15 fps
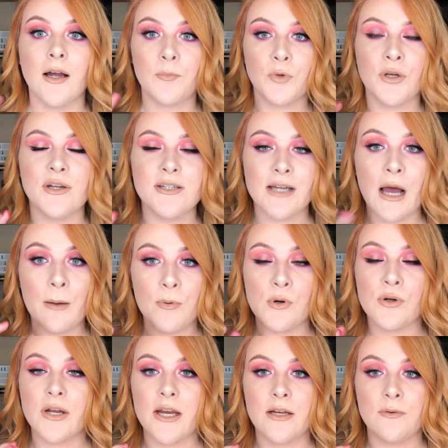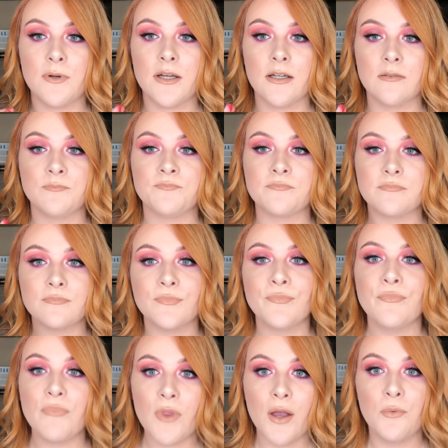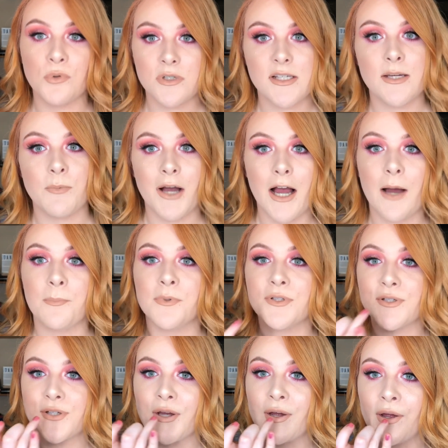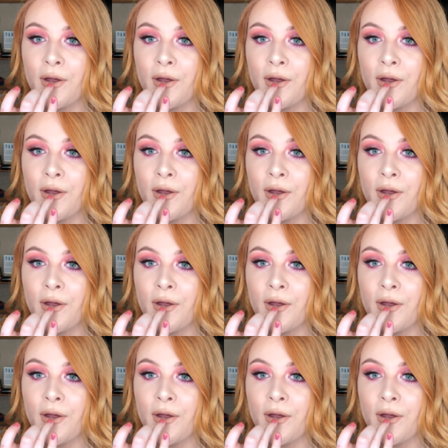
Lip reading: I'm going to dab it on anyway and we'll see what happens.